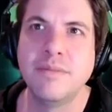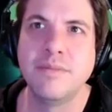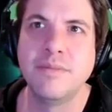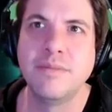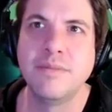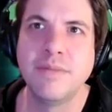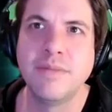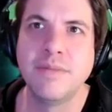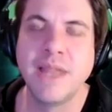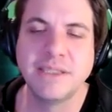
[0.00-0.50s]

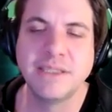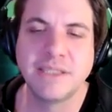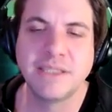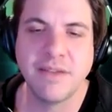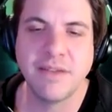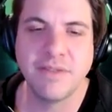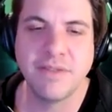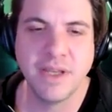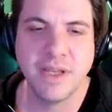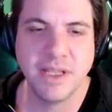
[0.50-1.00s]
late
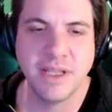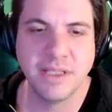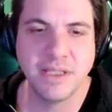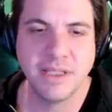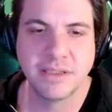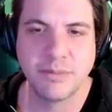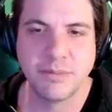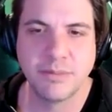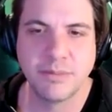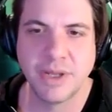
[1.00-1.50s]

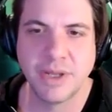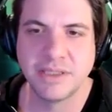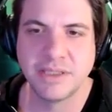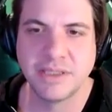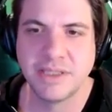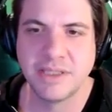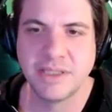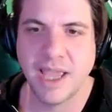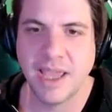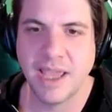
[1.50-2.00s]
70s to
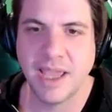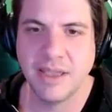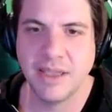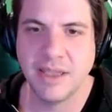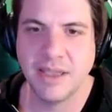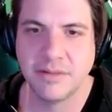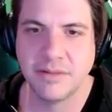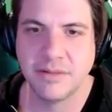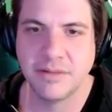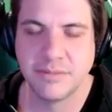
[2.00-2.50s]
present day,
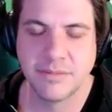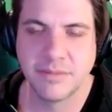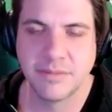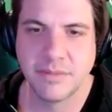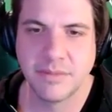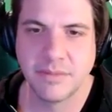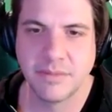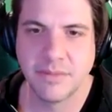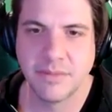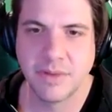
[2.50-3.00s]

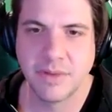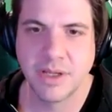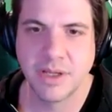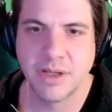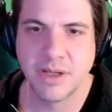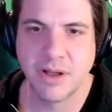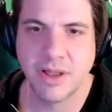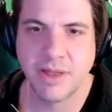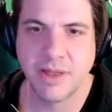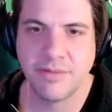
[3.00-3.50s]
what do you
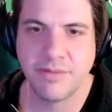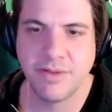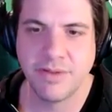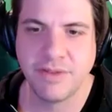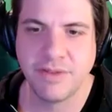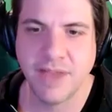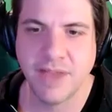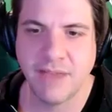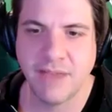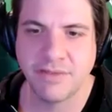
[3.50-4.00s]
call it,
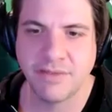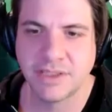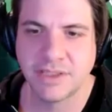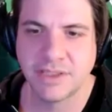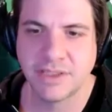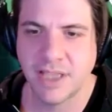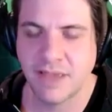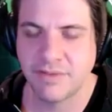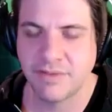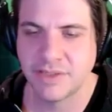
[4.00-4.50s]

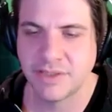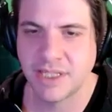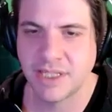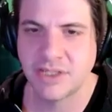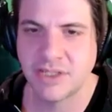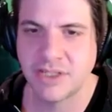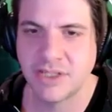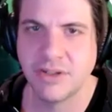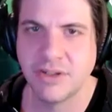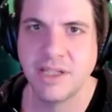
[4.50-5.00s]
half a
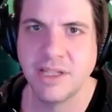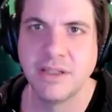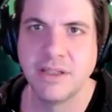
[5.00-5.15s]
century,